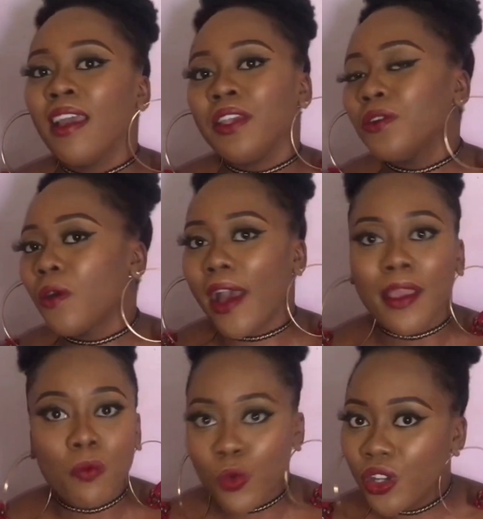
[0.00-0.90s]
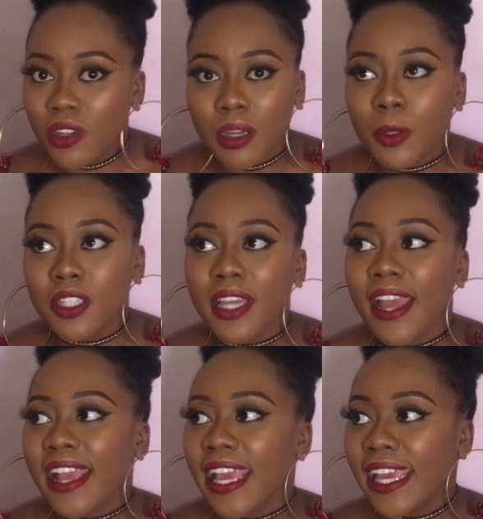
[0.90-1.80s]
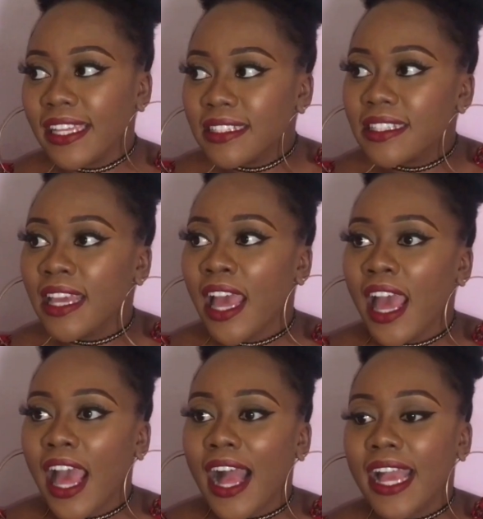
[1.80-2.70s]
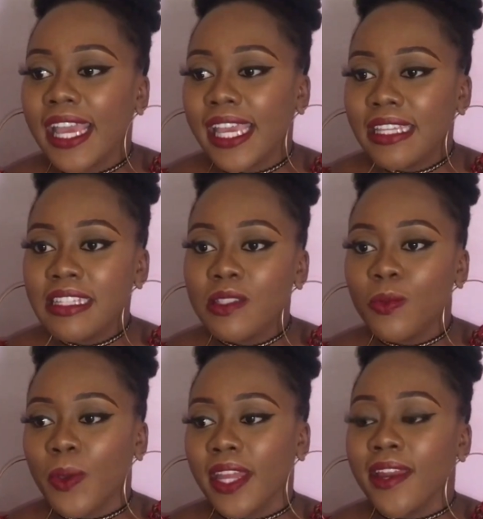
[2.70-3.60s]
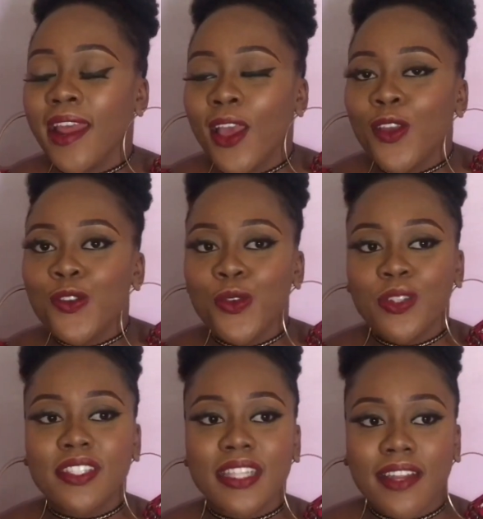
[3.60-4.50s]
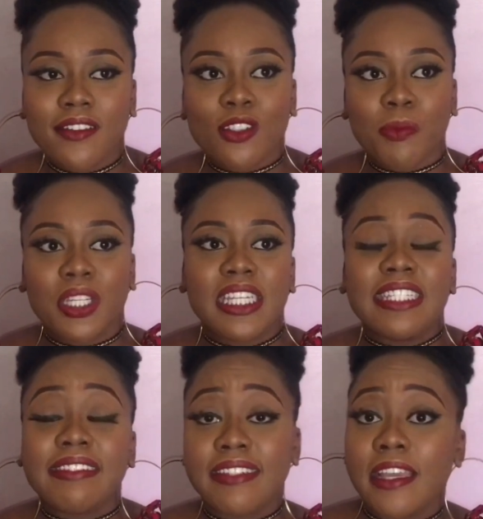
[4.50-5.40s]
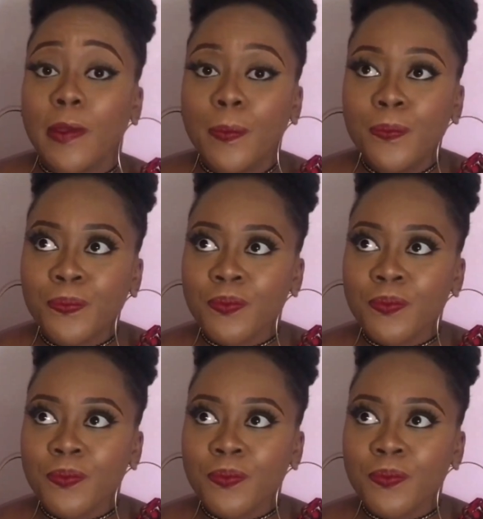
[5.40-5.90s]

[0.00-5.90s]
You know, I wouldn't, because I hate it when you send somebody a DM